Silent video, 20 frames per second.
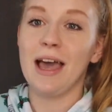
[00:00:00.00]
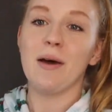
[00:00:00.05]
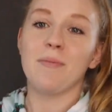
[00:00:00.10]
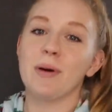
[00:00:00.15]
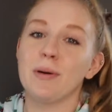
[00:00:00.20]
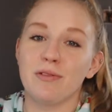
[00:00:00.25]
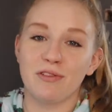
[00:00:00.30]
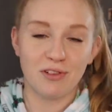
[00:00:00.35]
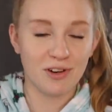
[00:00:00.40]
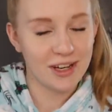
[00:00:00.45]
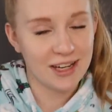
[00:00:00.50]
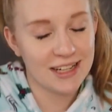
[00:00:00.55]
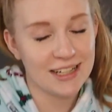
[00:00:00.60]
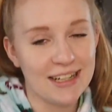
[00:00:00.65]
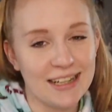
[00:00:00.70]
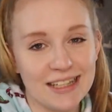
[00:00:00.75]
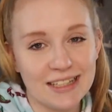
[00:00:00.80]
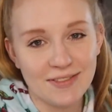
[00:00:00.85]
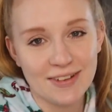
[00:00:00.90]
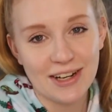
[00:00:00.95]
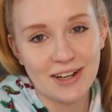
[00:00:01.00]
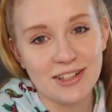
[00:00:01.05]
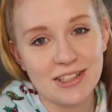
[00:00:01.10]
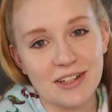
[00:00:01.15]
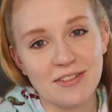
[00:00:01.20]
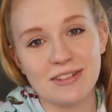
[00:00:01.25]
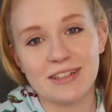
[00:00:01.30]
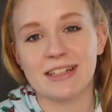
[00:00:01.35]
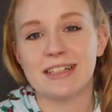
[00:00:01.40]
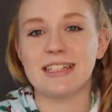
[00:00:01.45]
But before we get into this video,
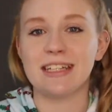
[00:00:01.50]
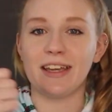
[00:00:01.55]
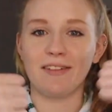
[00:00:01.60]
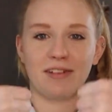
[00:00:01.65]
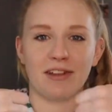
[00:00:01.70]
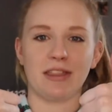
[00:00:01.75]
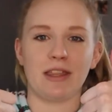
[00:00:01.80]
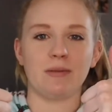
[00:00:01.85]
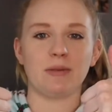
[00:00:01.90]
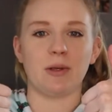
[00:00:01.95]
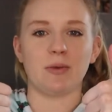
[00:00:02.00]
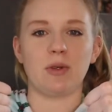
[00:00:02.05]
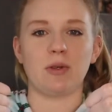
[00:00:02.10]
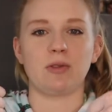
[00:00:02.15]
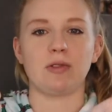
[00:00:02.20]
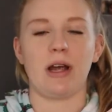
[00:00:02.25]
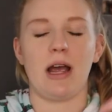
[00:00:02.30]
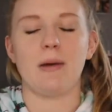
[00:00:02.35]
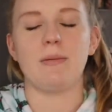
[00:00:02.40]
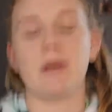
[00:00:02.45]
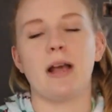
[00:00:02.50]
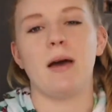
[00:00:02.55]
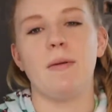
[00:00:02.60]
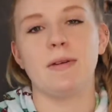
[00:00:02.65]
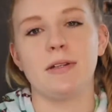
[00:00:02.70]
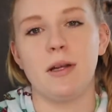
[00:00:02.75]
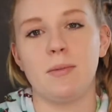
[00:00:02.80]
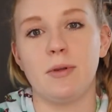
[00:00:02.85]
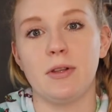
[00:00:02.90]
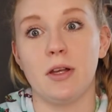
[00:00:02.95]
don't forget to give it a thumbs up, subscribe,
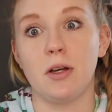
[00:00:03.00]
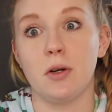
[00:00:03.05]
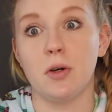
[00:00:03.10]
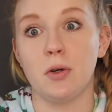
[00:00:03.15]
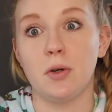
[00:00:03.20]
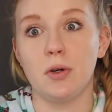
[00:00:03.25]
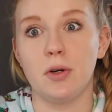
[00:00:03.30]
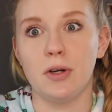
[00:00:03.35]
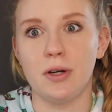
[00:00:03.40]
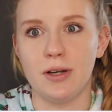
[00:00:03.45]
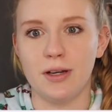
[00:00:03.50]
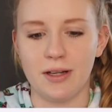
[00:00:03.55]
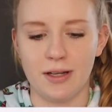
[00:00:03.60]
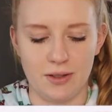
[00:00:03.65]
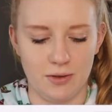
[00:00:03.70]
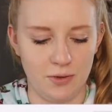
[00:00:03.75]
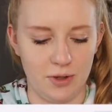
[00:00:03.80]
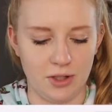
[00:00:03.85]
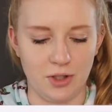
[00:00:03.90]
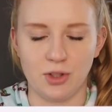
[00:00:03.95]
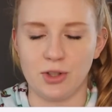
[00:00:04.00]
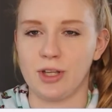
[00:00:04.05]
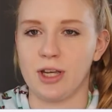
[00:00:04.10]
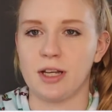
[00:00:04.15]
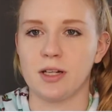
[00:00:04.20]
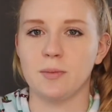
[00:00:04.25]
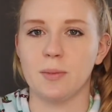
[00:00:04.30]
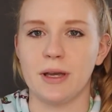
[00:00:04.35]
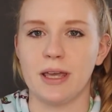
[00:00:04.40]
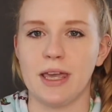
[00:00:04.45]
comment down below Oh, I just
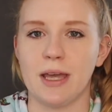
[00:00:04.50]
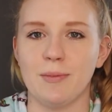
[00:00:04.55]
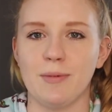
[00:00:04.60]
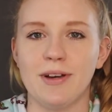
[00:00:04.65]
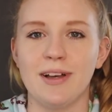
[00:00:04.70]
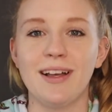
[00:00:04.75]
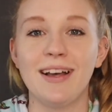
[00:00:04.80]
kicked my camera.